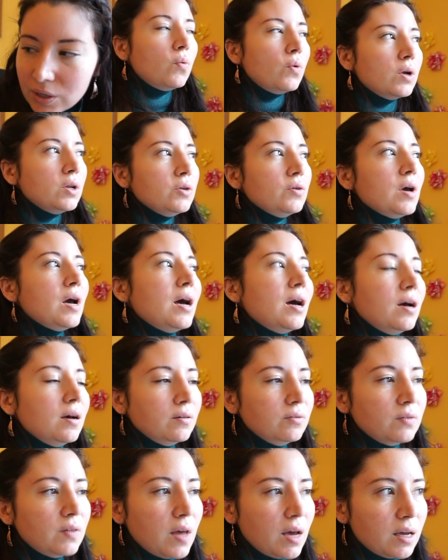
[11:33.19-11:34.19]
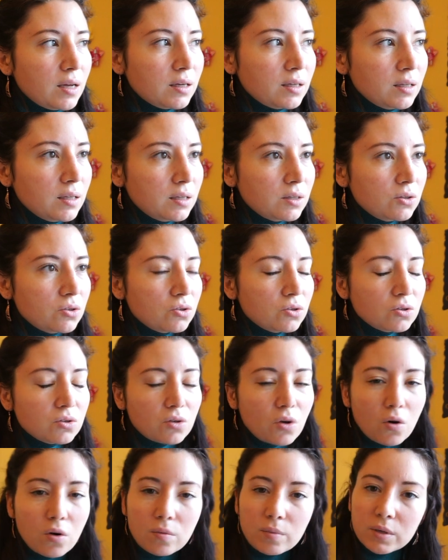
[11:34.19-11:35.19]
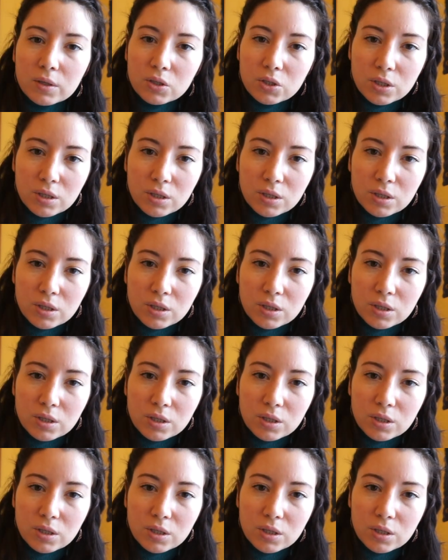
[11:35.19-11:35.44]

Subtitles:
When you have that, it is so much